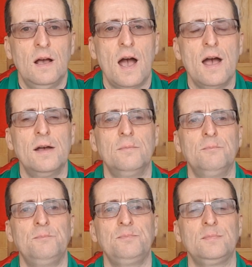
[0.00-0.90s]

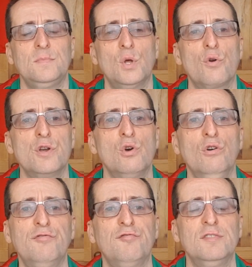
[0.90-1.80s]
Not
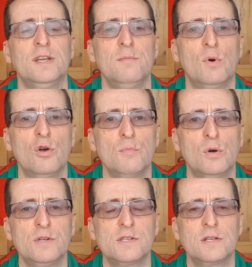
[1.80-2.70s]
enough, in my
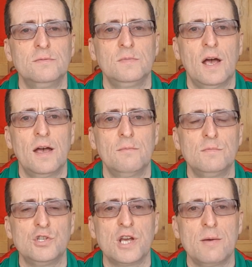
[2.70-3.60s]
mind.
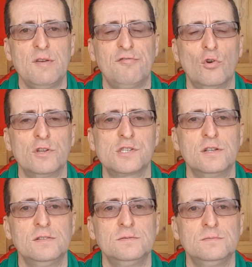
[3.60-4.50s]
Jamie
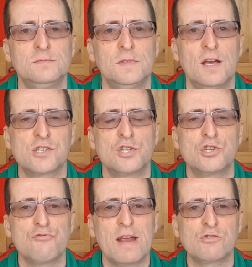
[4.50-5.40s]
Fullerton, as the
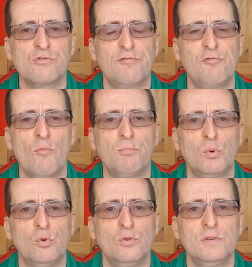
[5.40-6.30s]
director of
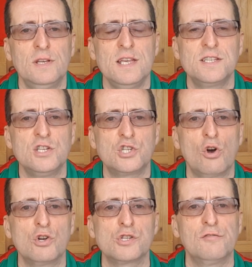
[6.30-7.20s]
football, he's in
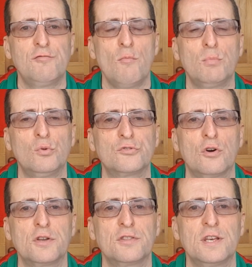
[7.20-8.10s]
charge of the football
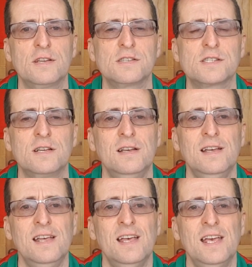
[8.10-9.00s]
side of things.
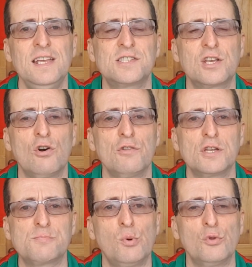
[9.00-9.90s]
He's the guy
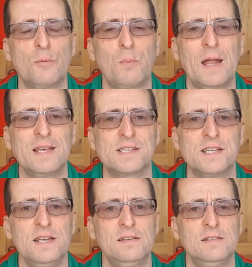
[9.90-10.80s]
that's brought the players
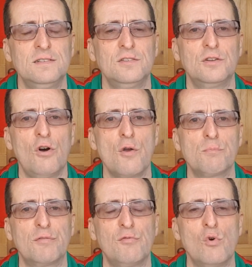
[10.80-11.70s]
in that aren't
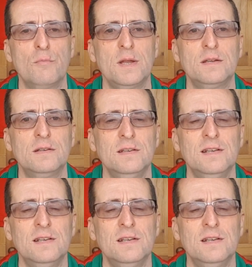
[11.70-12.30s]
performing.